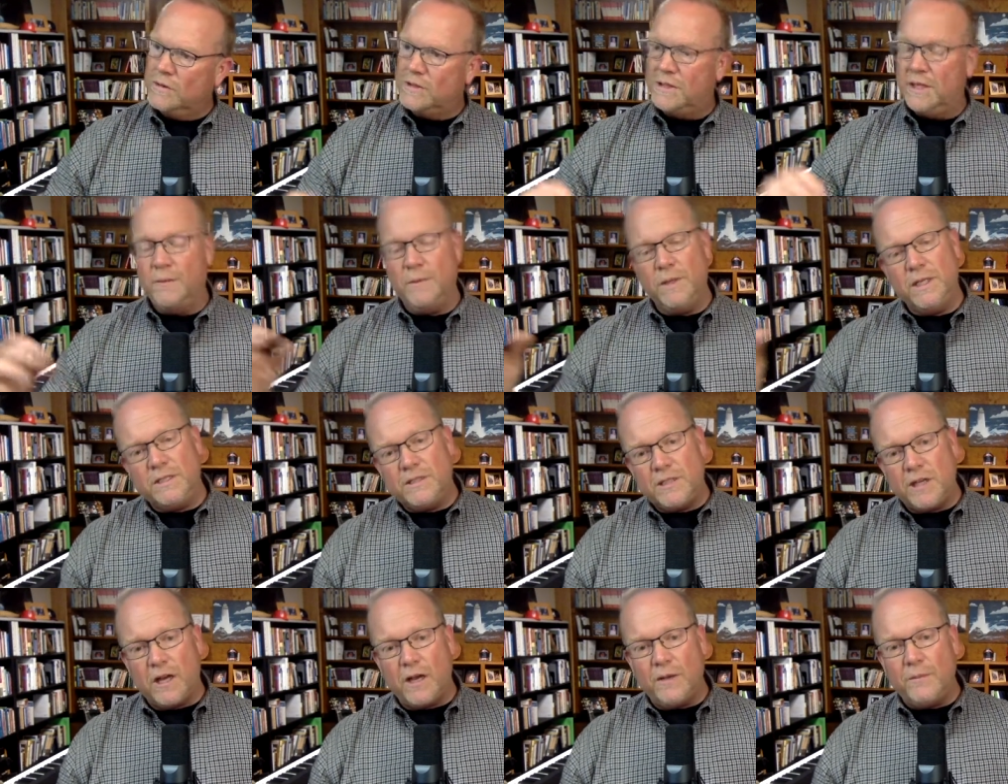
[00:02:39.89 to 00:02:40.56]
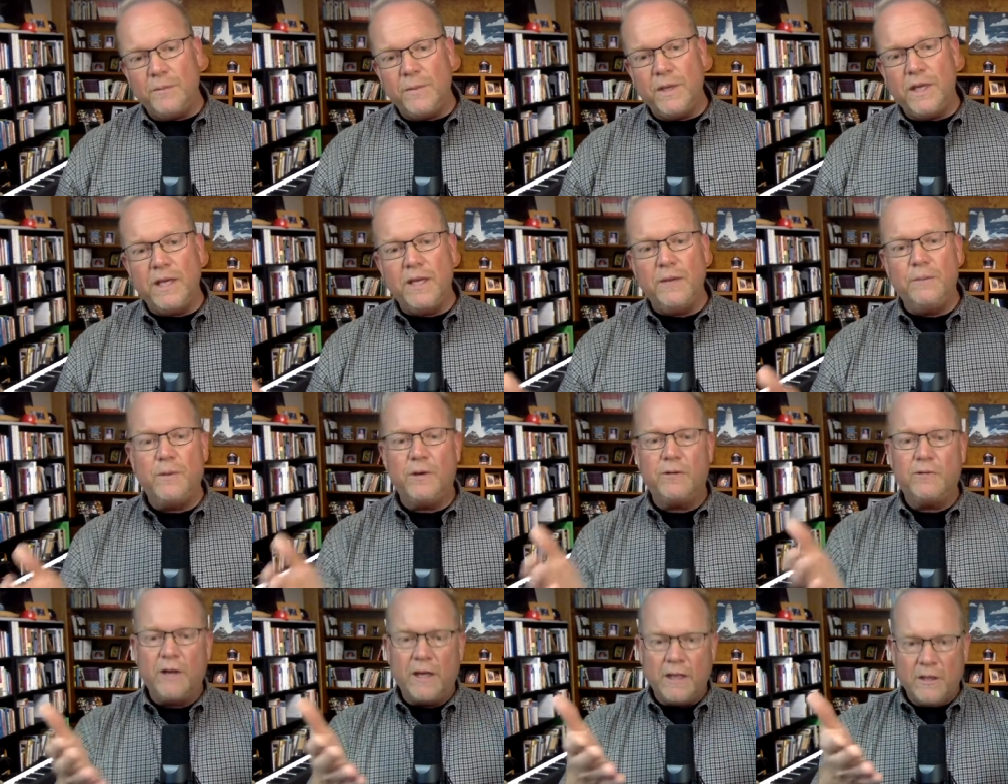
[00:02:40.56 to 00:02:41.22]
somebody taught me,
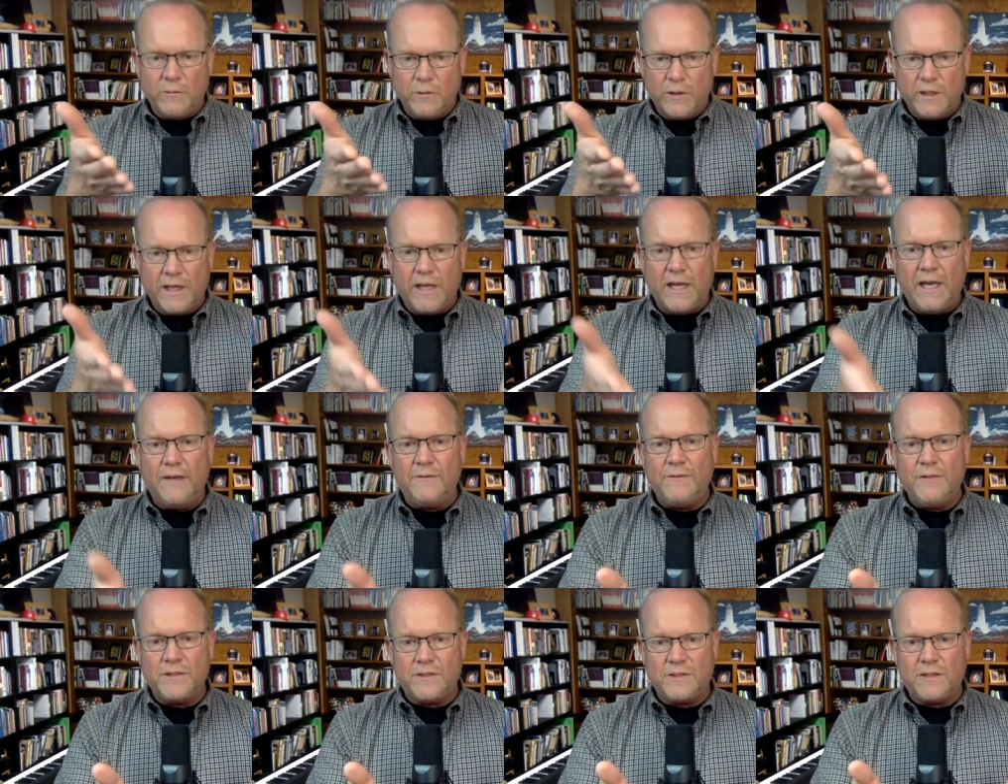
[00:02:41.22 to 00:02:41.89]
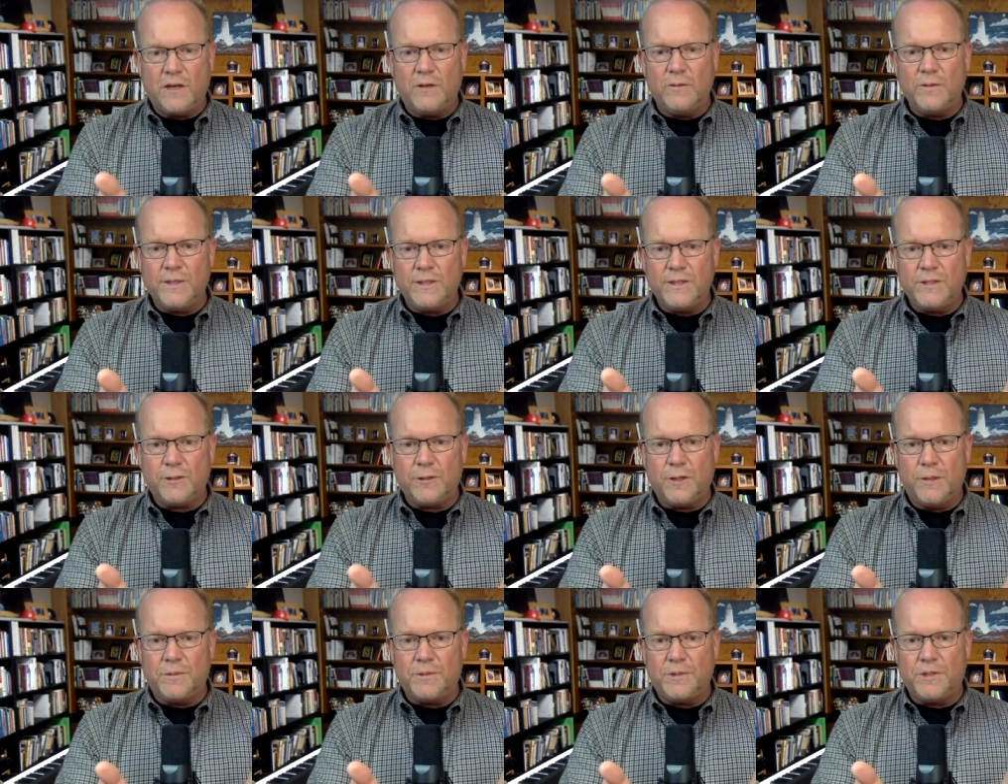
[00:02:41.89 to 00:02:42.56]
but rather we're going to have to start with the
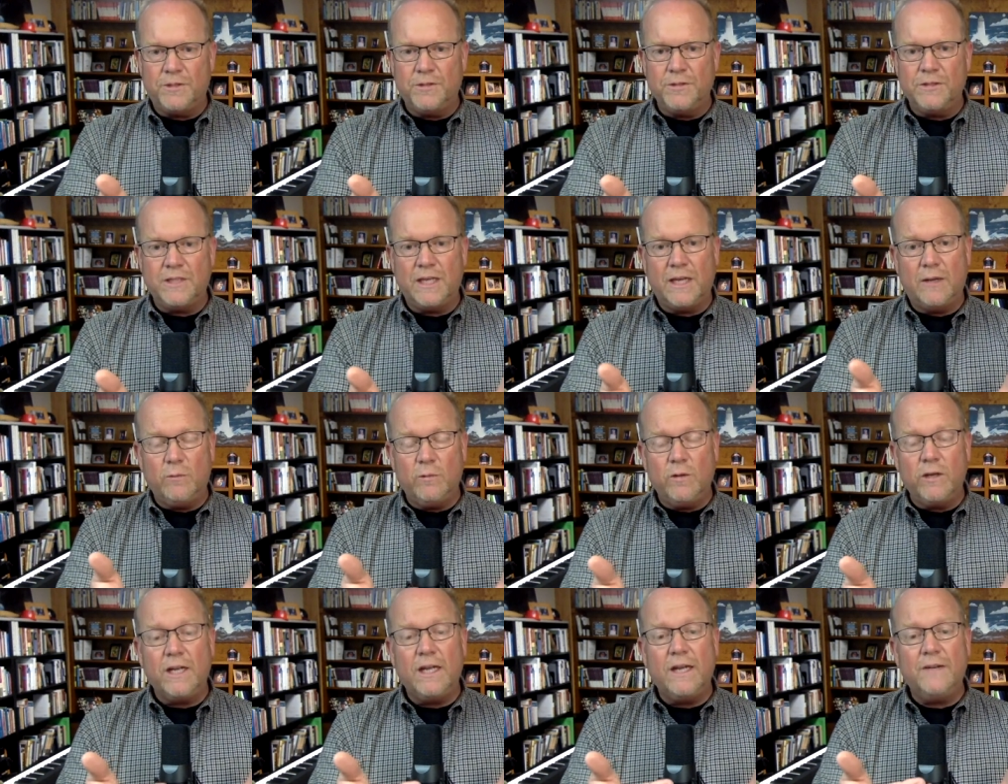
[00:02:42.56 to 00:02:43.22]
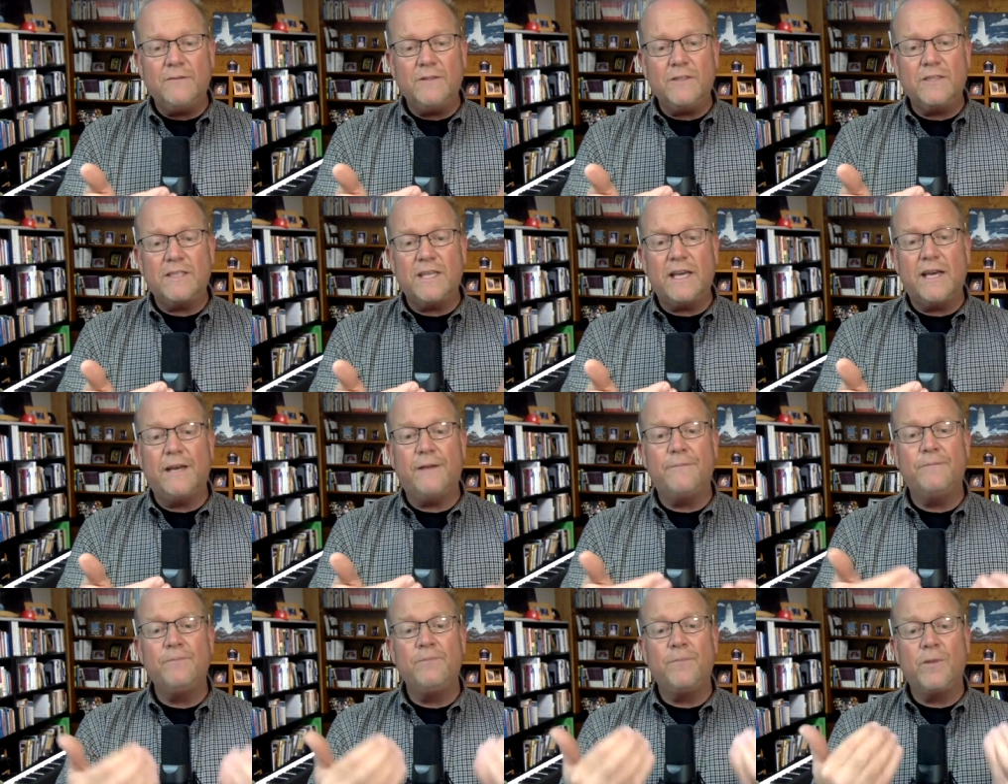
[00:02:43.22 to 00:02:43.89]
scriptures and we're going to have to
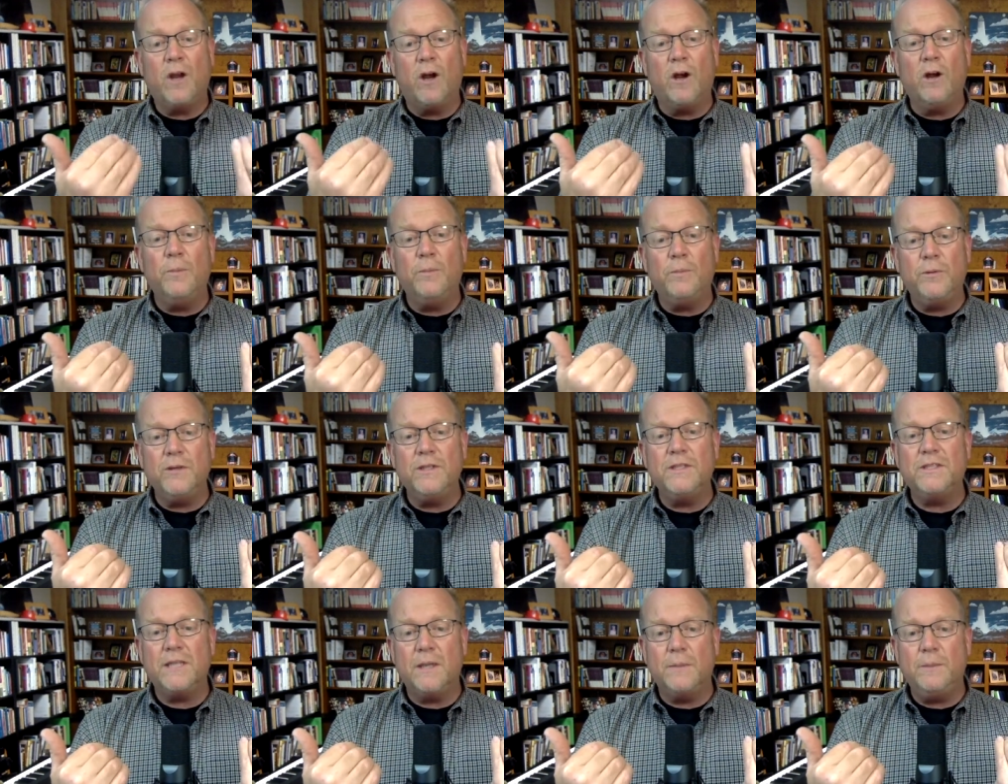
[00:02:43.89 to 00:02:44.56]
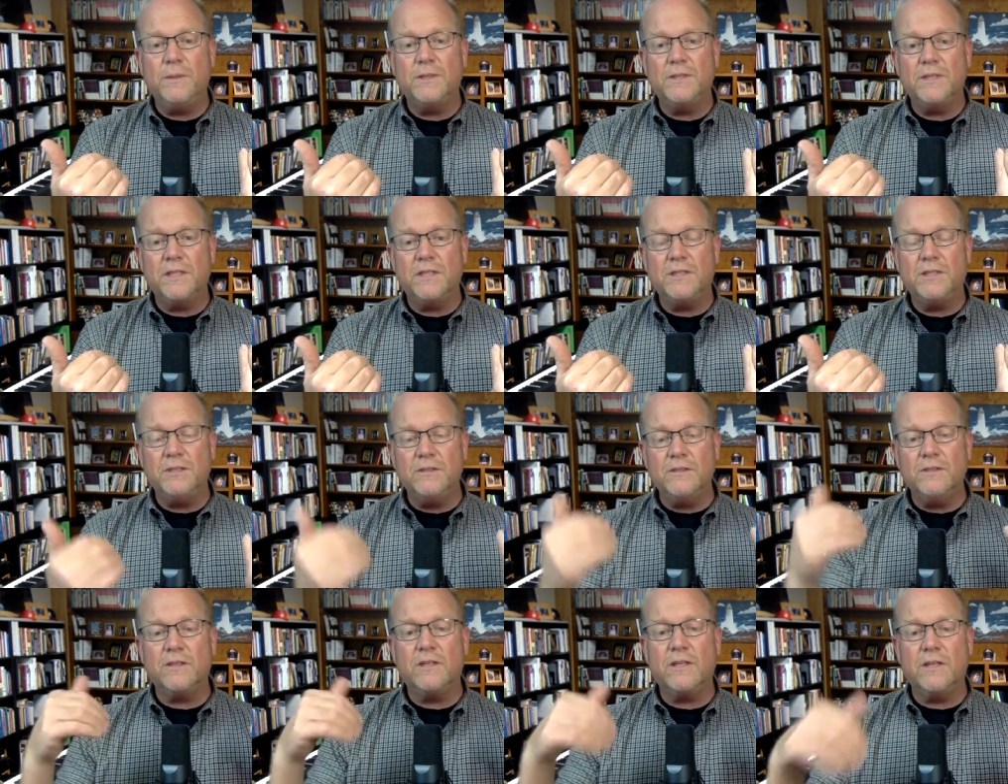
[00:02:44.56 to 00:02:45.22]
say our
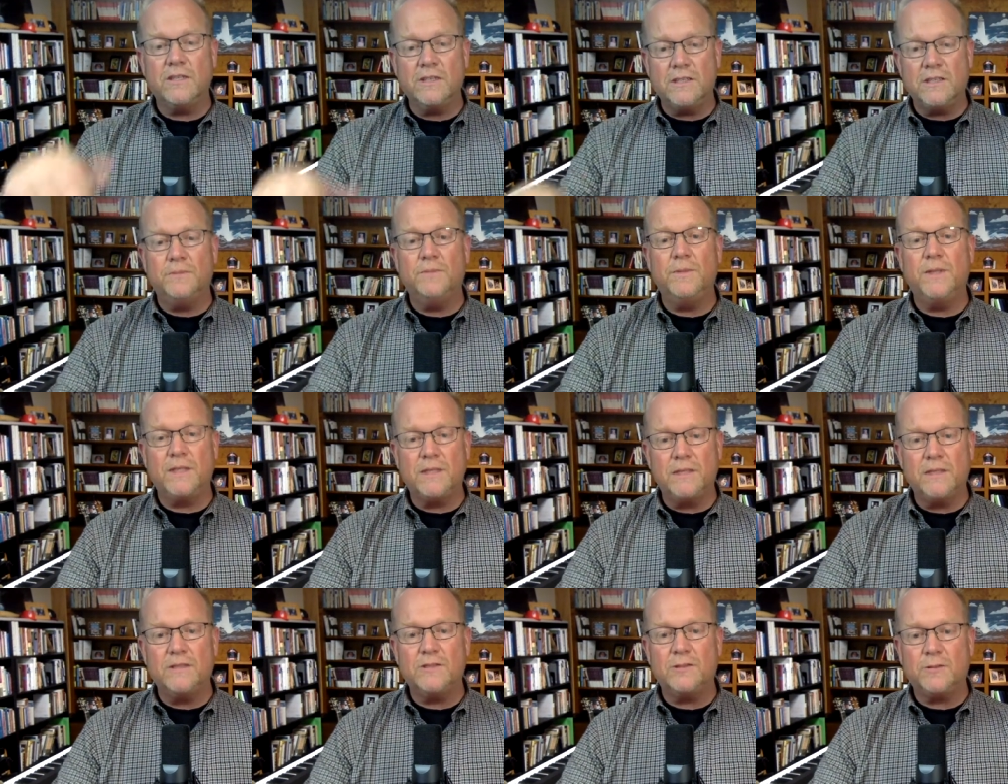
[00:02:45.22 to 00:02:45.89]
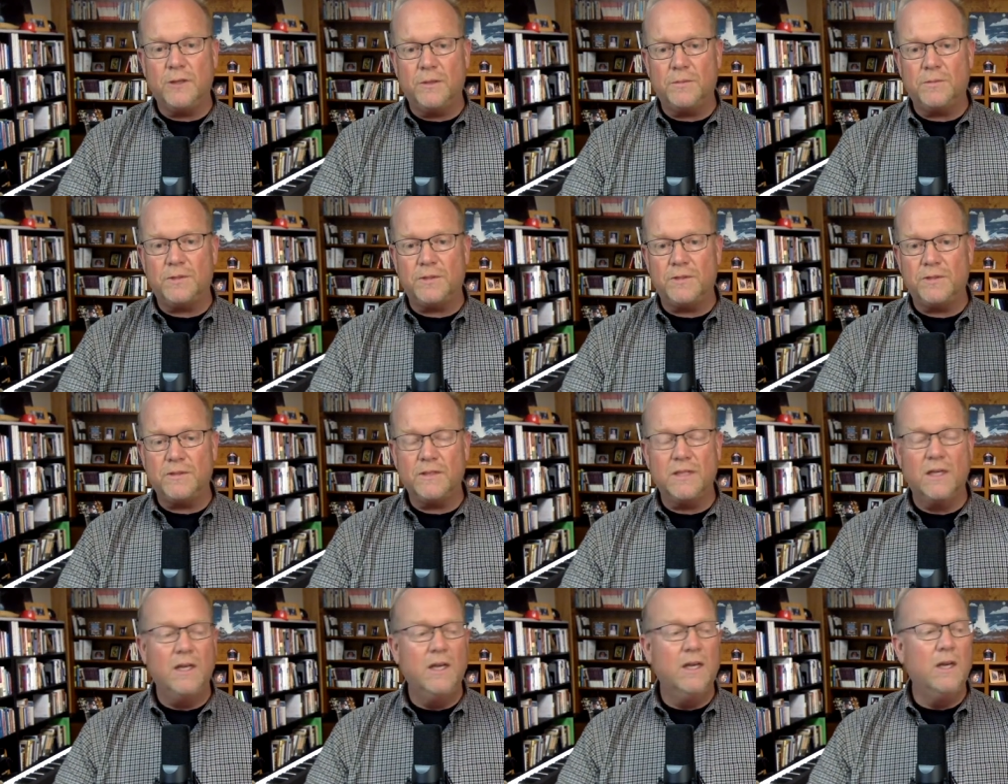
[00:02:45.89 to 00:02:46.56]
presuppositions are going to submit to the scriptures.